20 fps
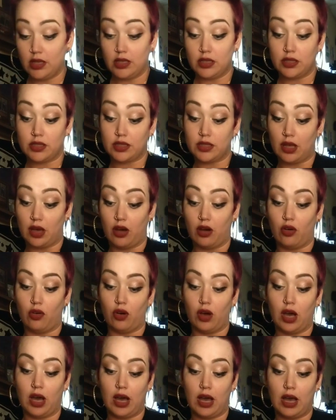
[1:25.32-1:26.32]

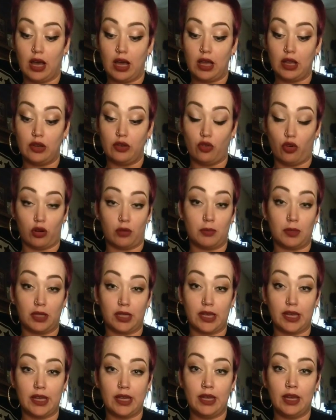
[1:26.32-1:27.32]
So
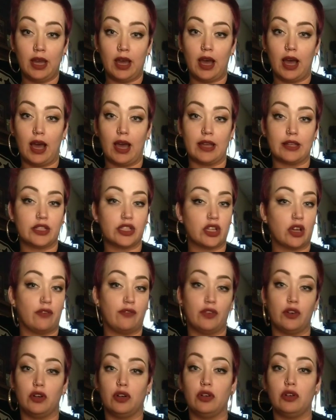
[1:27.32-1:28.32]
normally I
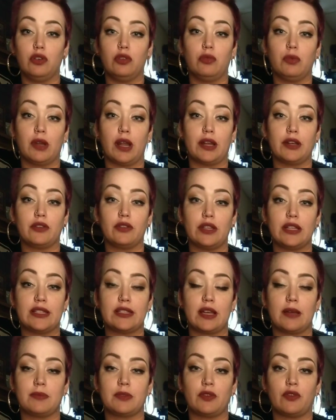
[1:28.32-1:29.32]
shuffle when I do these
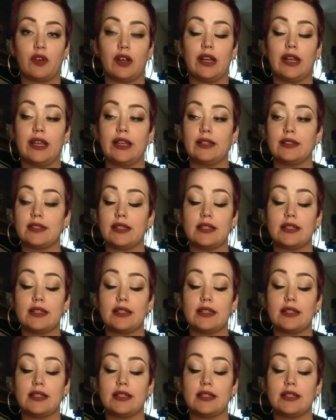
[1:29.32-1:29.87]
types of readings.